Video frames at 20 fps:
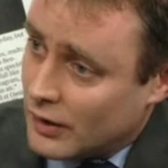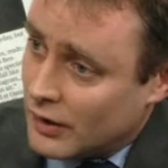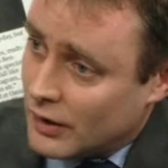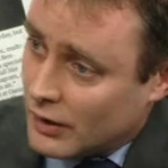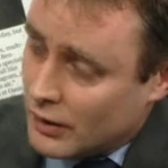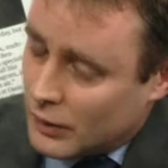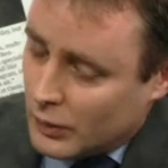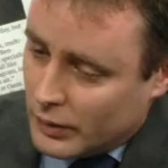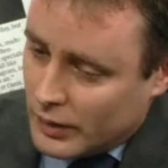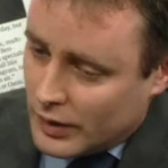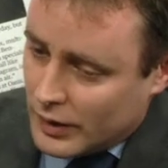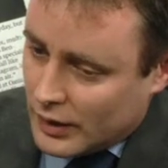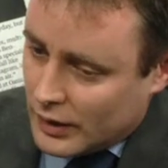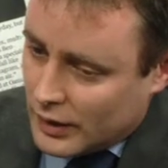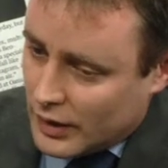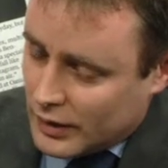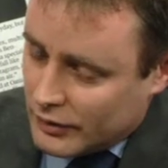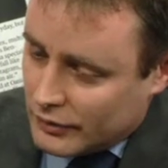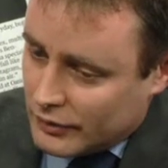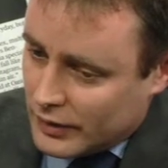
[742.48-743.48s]
we
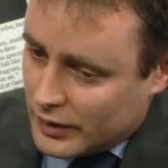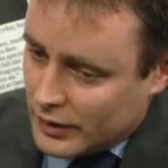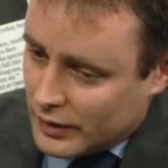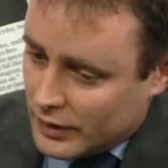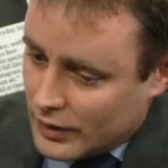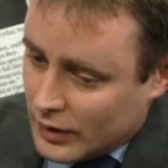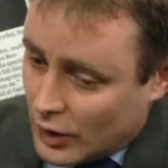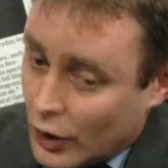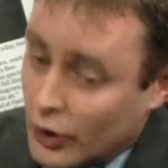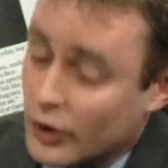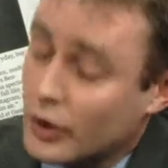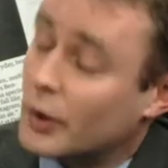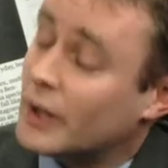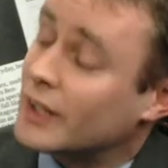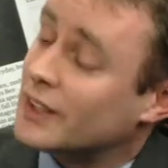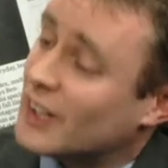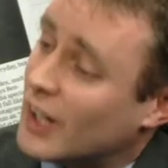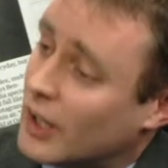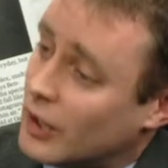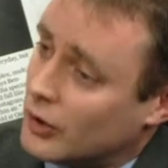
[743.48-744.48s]
are having
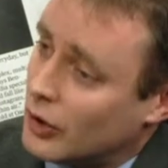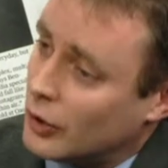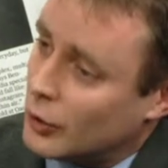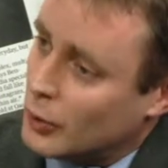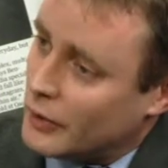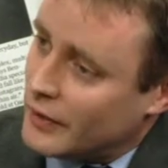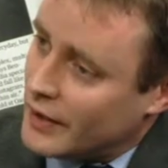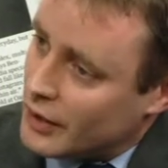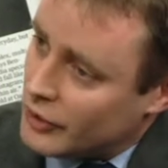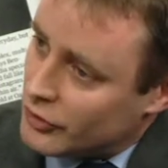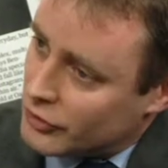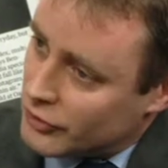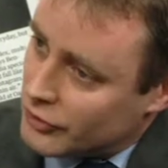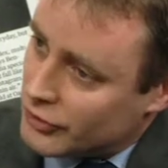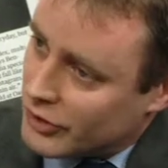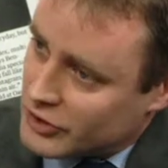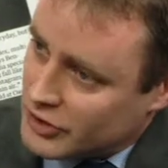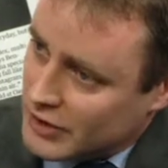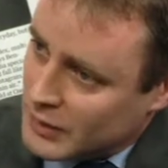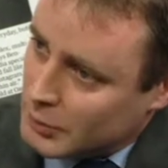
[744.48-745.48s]
ongoing dialogue with the owners of
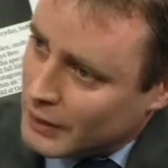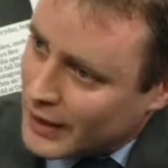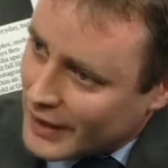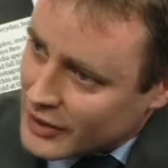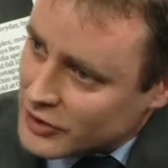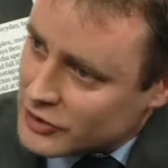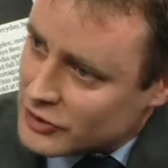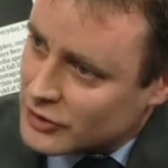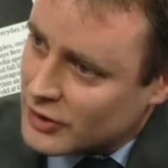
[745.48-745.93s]
Freshney Place